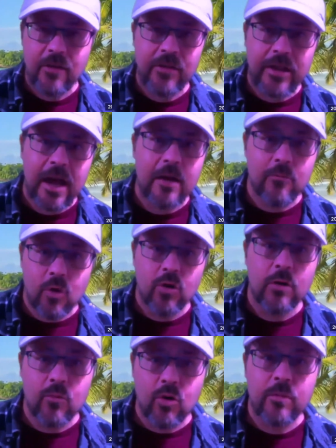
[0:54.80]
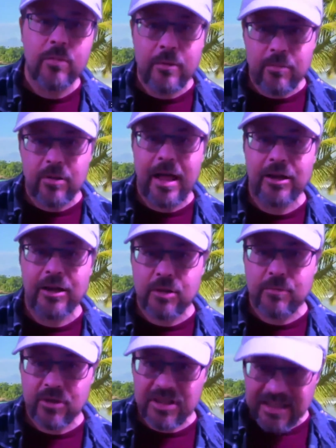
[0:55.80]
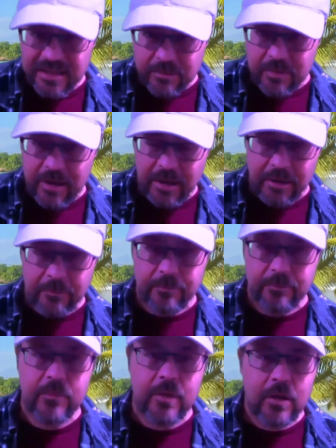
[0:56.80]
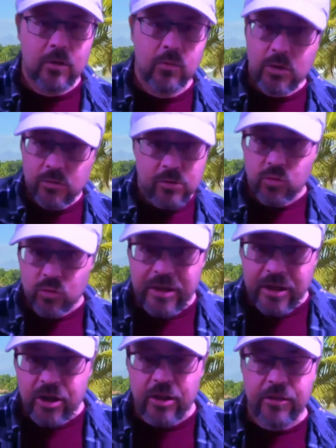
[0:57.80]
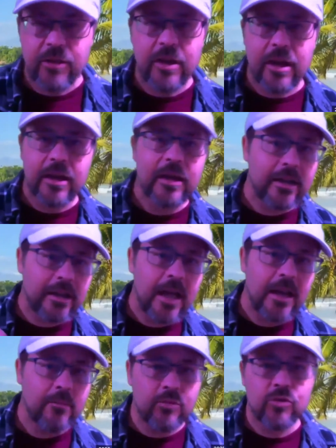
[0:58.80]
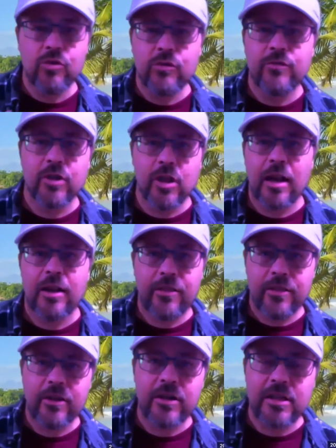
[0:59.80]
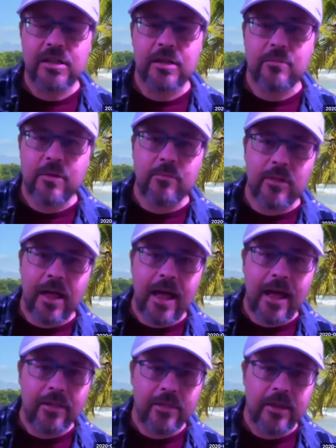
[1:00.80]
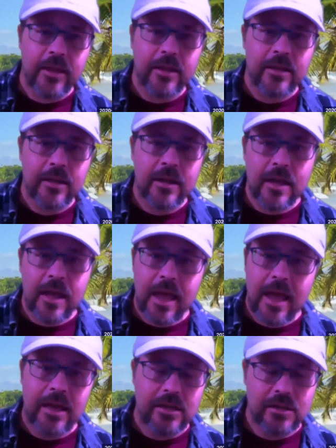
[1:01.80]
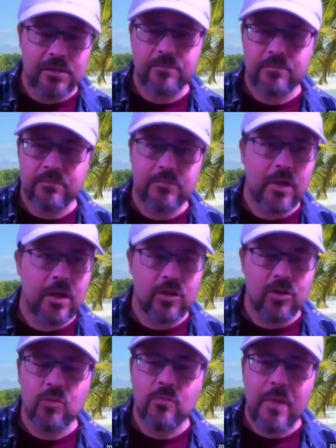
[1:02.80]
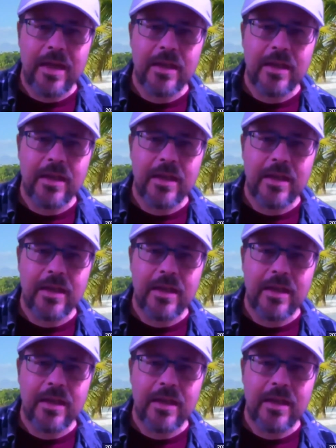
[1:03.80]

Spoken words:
they got more and more people actually participating, which was a really good thing. And it kind of proved a lot of theories that people had, that as you made